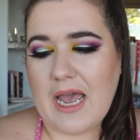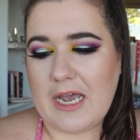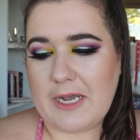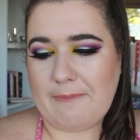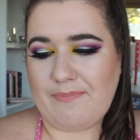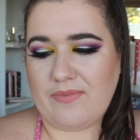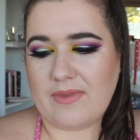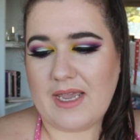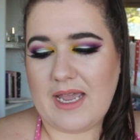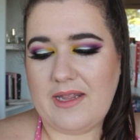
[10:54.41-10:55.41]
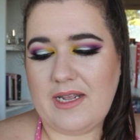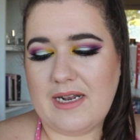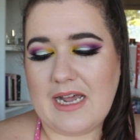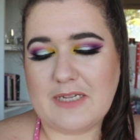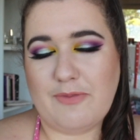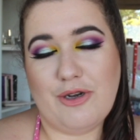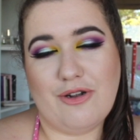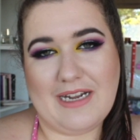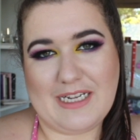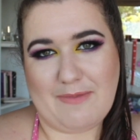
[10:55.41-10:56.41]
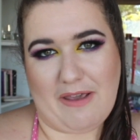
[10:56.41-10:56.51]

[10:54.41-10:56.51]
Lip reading: And then last but not least,